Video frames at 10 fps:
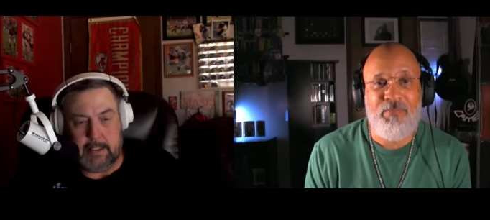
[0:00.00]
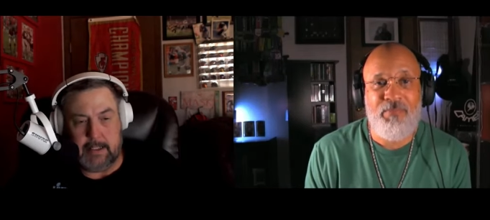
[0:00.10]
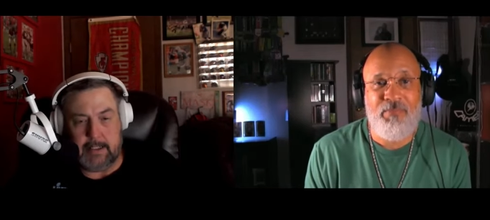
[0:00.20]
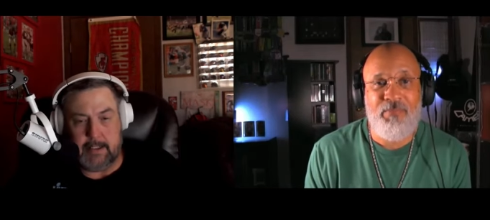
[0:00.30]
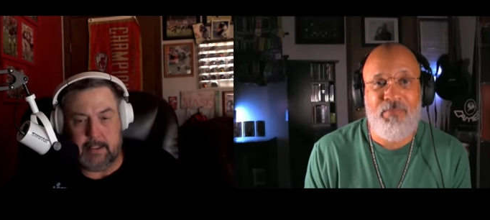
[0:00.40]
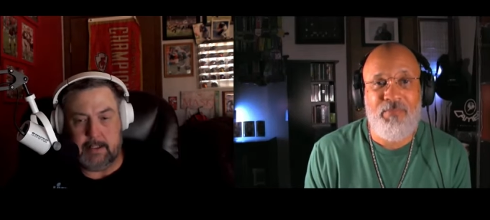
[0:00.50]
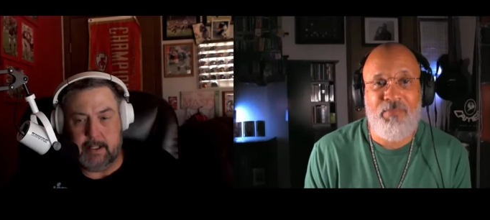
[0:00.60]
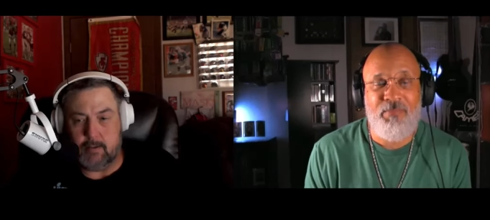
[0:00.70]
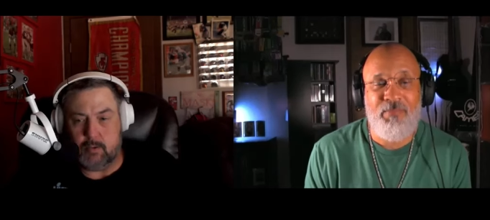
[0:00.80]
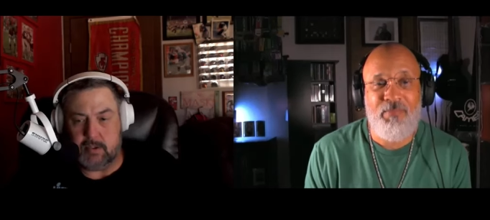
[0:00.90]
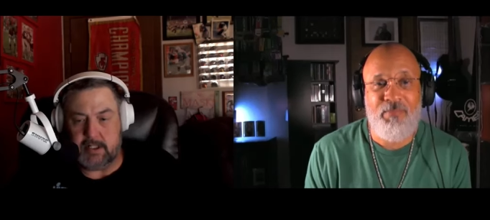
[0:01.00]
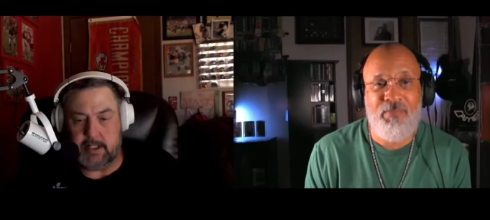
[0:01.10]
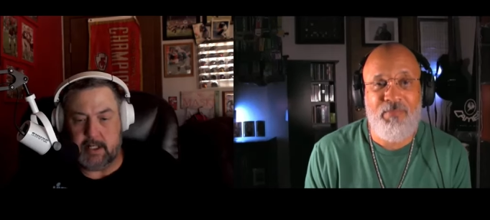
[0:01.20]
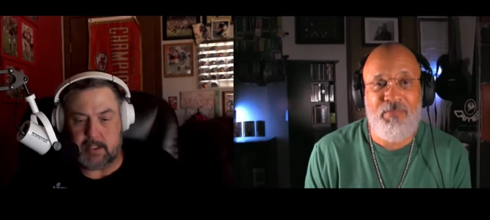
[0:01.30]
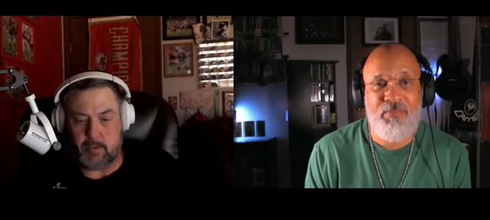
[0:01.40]
Speaker 1: And uh, yeah, we'll
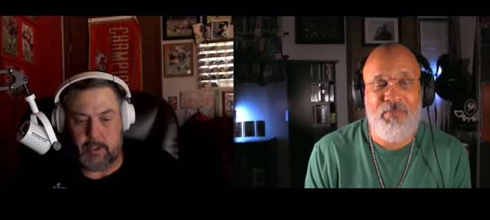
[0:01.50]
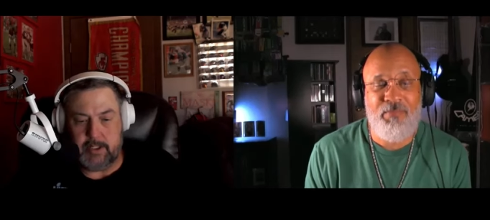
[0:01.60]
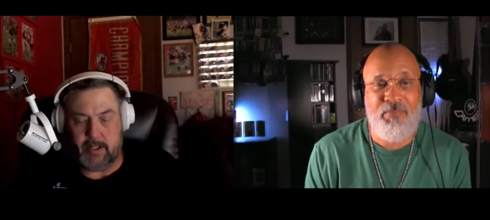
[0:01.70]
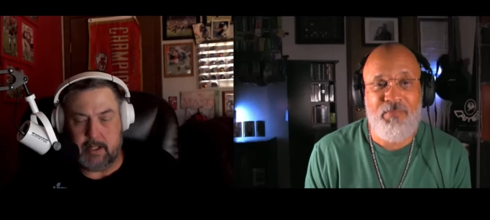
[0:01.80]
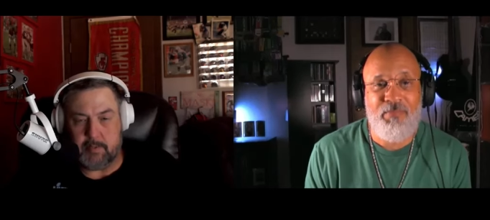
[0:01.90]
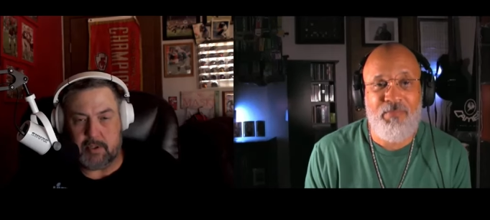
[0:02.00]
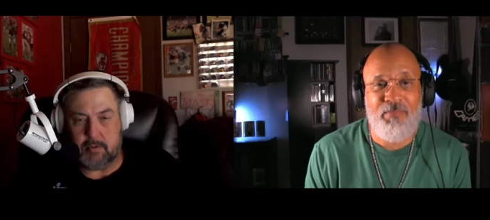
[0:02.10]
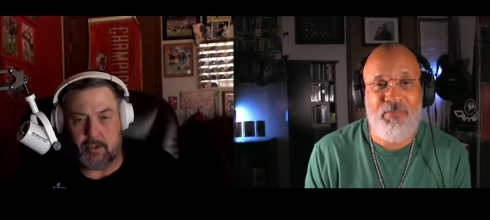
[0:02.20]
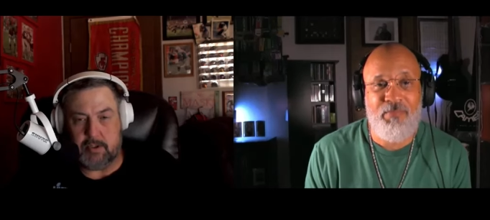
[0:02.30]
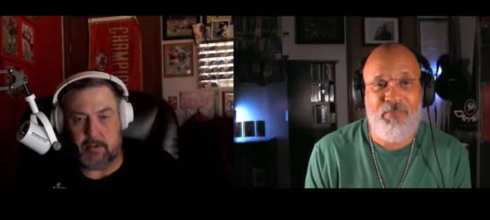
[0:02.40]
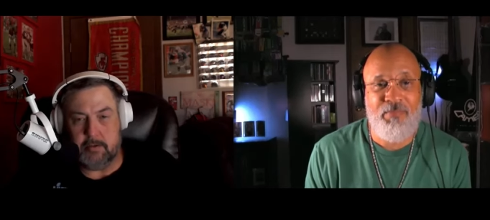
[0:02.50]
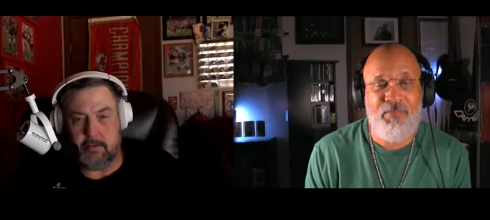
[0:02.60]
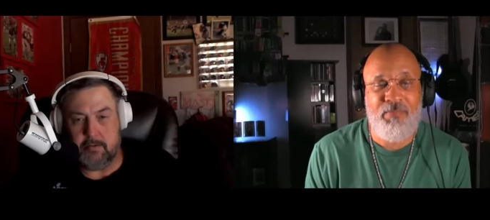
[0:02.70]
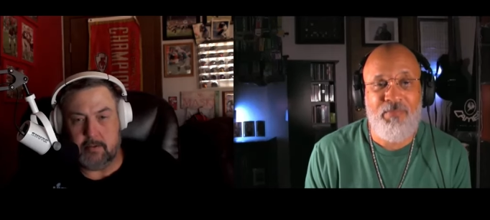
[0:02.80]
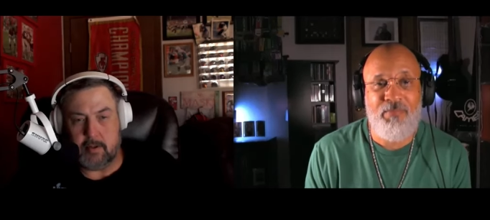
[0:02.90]
see you next week, episode two.